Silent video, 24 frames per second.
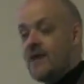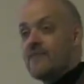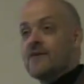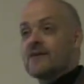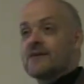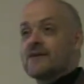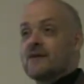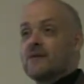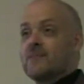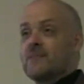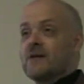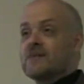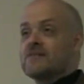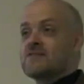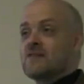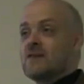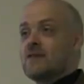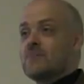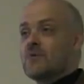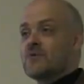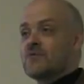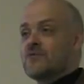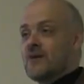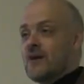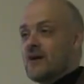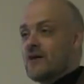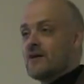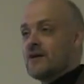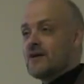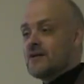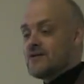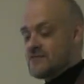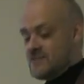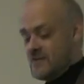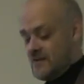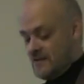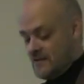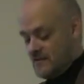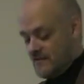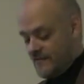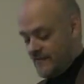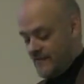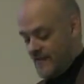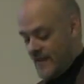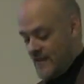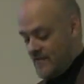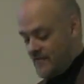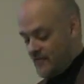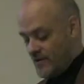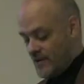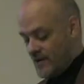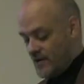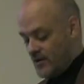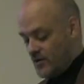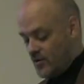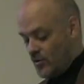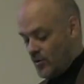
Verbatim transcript: that commits libertarians to favoring